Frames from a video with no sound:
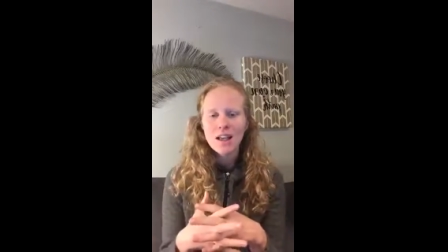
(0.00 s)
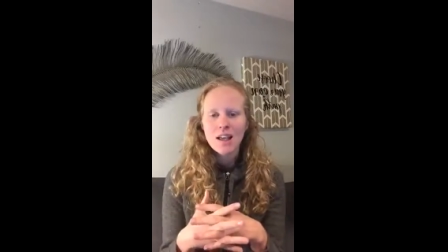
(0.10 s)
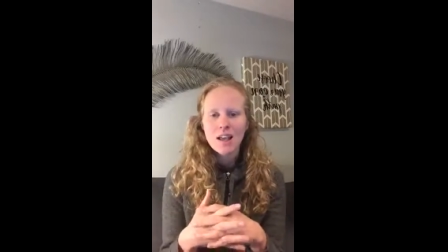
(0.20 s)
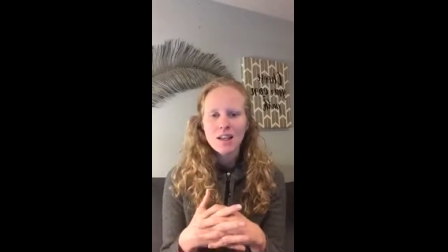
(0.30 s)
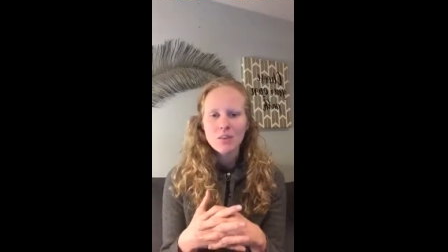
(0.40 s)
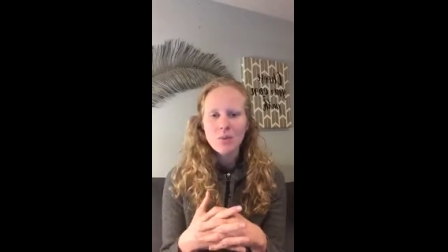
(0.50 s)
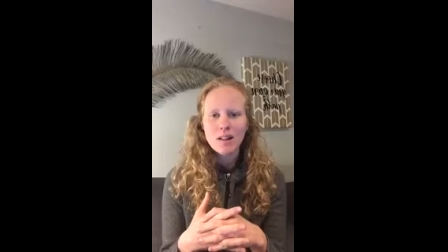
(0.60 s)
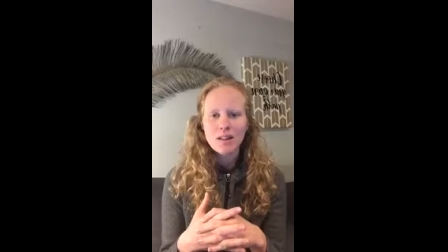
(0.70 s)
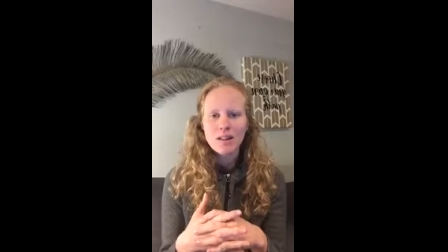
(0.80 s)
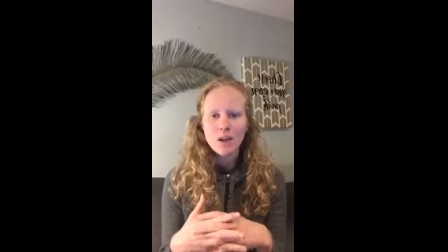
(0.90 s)
as well
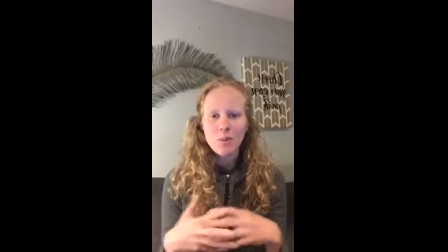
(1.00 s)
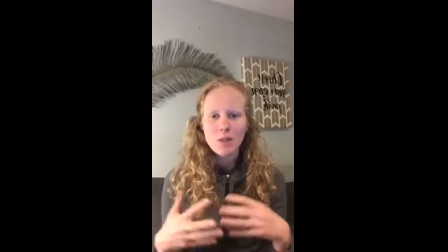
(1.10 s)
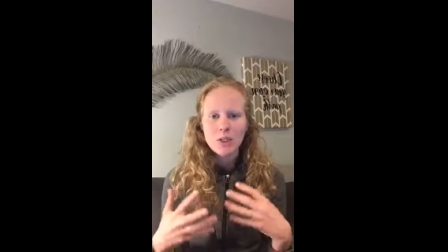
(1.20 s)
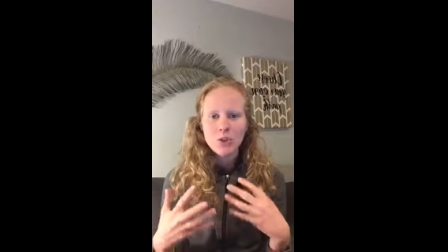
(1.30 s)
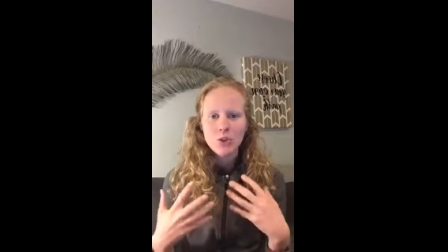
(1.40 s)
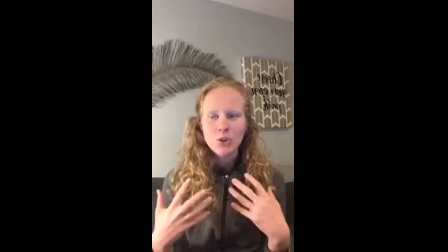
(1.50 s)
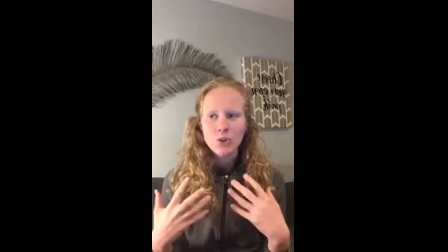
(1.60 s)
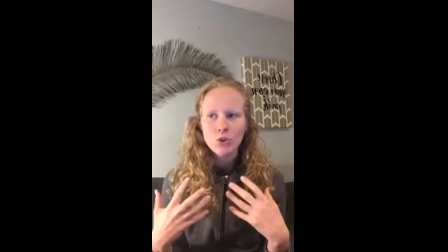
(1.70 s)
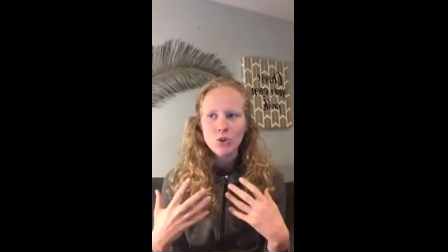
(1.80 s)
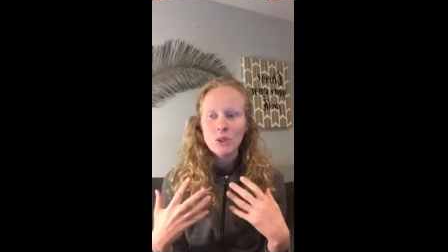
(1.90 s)
as helping
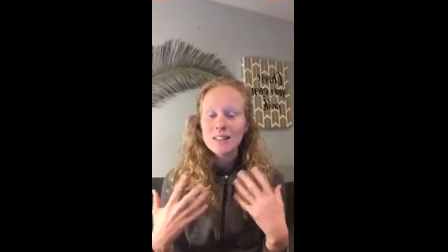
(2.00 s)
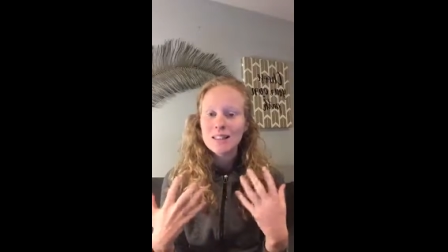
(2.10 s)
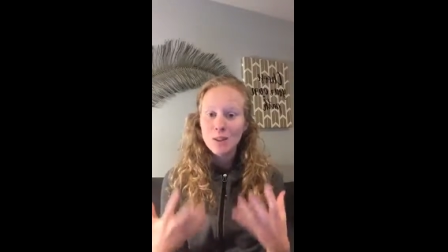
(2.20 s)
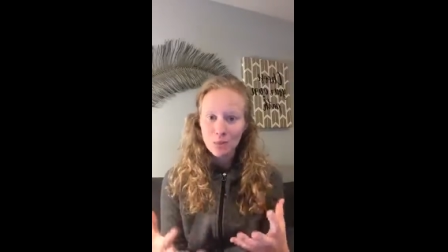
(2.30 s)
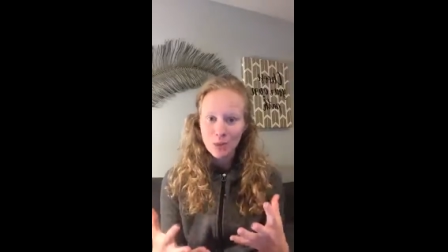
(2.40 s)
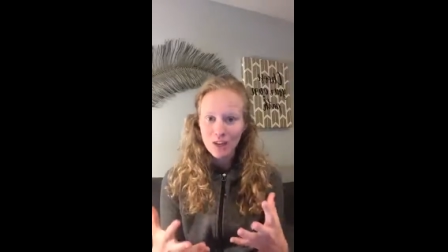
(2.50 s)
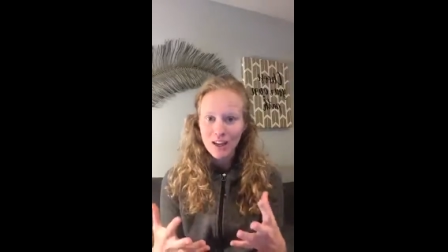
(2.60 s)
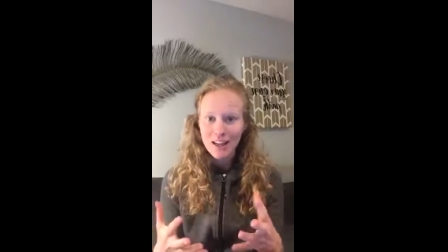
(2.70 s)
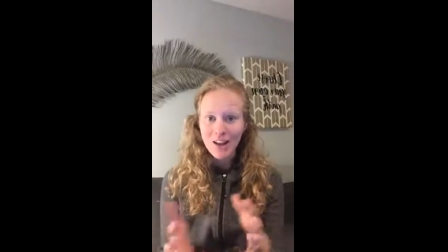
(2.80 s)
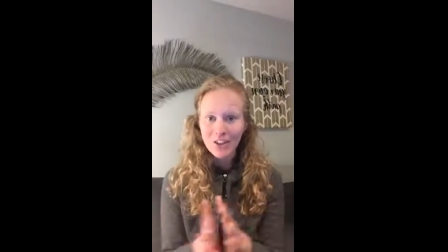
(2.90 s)
to simplify
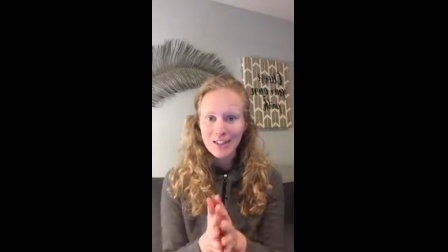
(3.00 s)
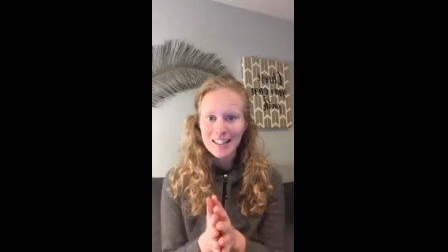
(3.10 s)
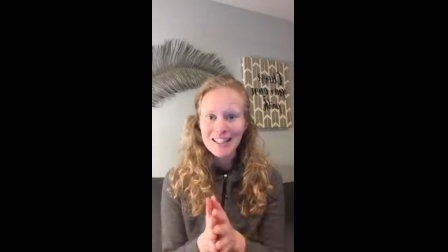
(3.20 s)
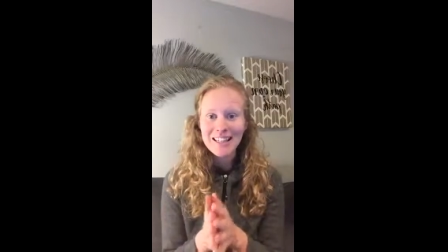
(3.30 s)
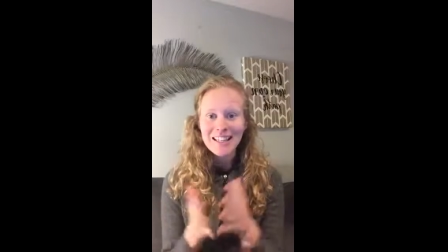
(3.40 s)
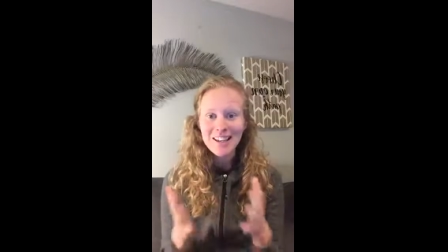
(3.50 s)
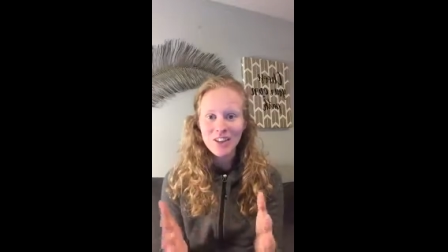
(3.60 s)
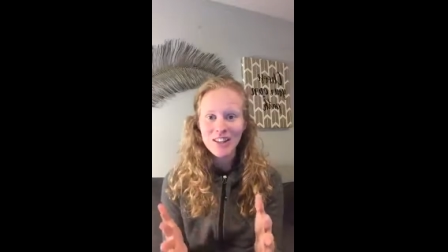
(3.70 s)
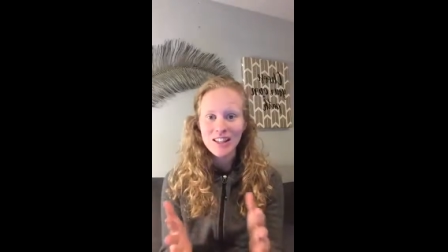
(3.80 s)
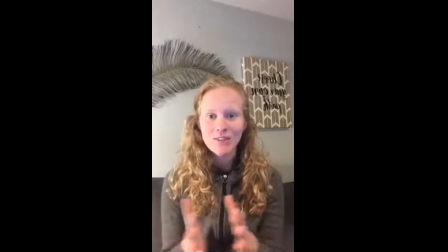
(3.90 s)
healthy eating and healthy
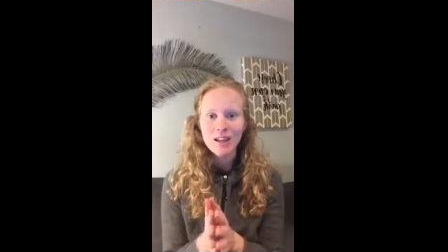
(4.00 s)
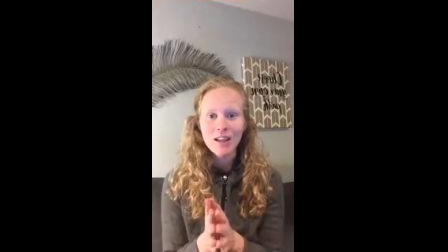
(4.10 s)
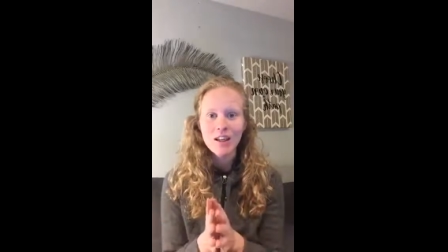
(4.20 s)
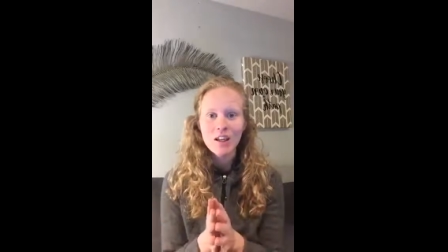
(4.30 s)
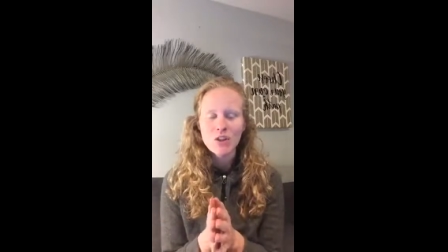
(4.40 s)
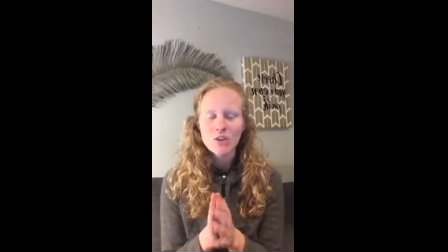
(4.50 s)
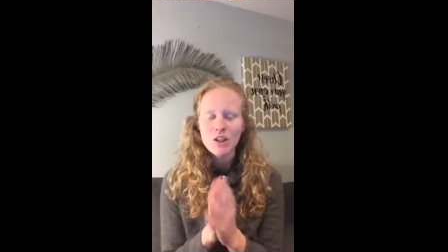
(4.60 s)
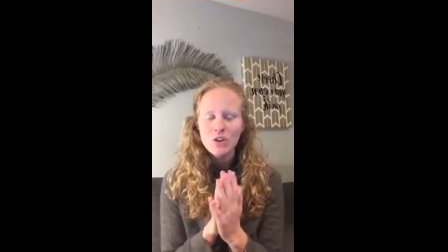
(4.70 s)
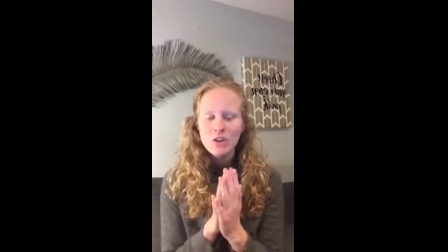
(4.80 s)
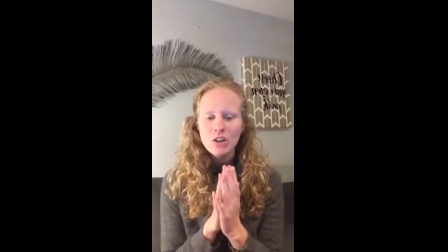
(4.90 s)
living so that
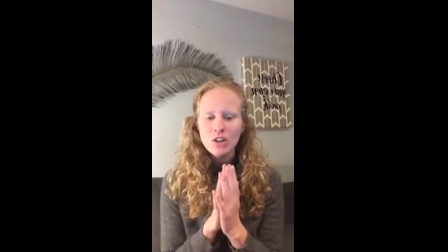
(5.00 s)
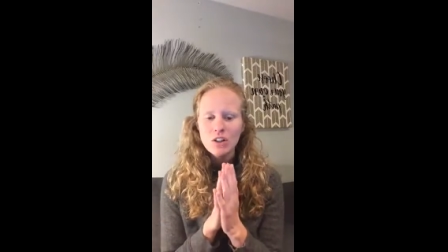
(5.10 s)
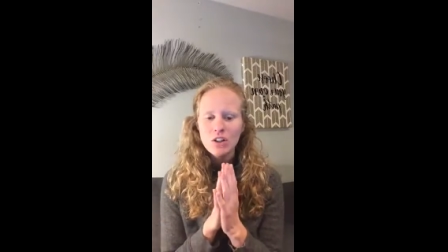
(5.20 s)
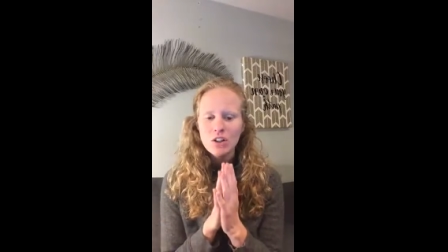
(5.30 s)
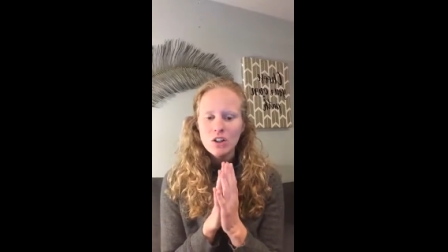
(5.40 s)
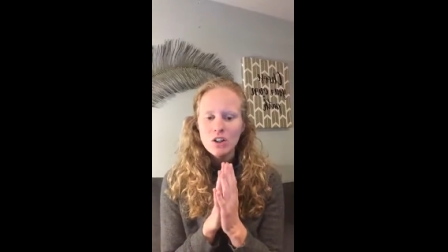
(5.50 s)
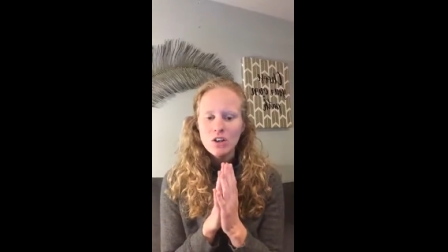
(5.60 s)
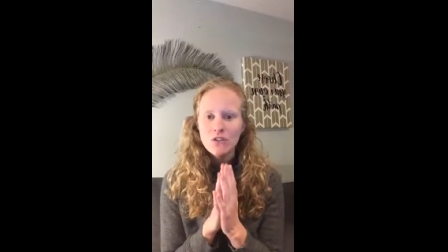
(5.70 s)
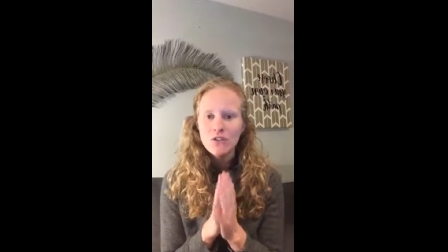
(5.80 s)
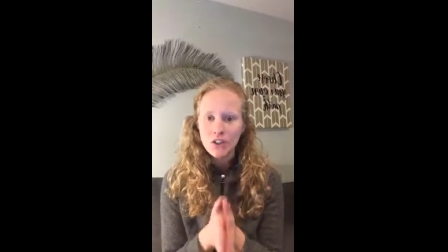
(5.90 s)
you can
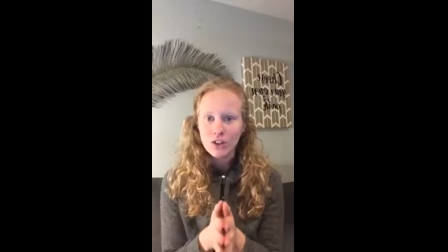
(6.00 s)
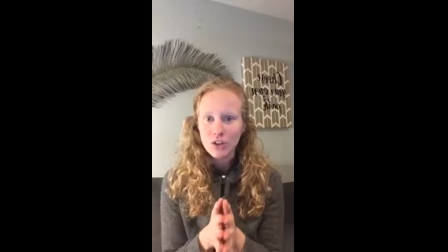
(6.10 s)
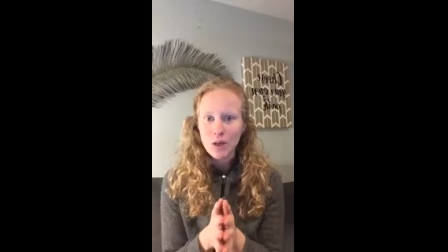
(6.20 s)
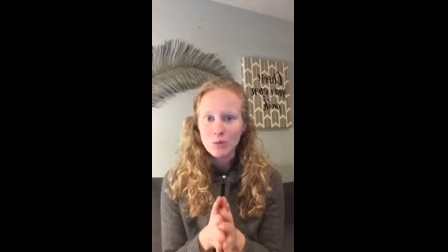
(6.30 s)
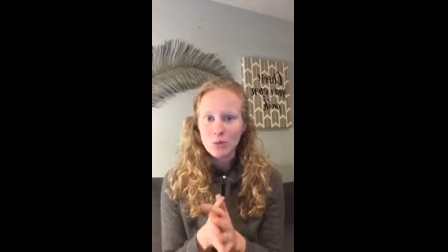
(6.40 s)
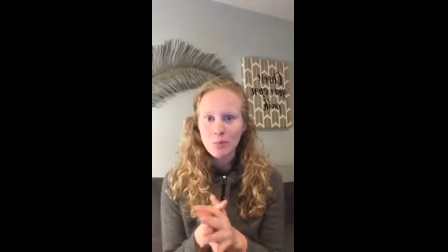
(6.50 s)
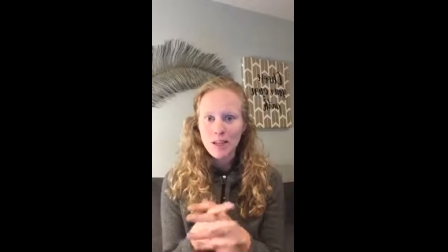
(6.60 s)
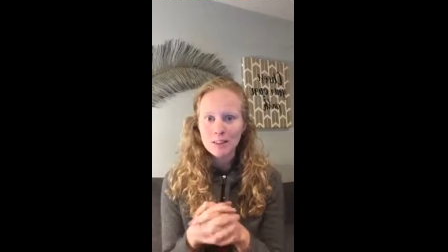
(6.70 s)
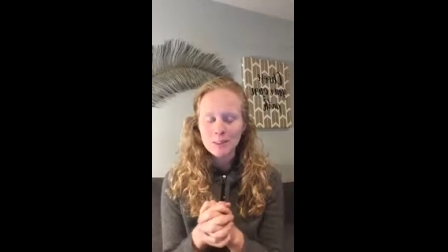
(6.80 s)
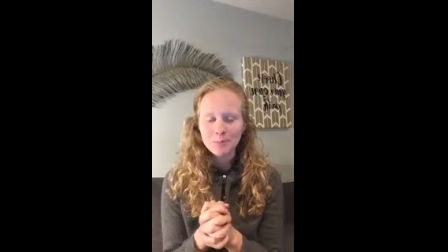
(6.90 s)
feel your absolute best.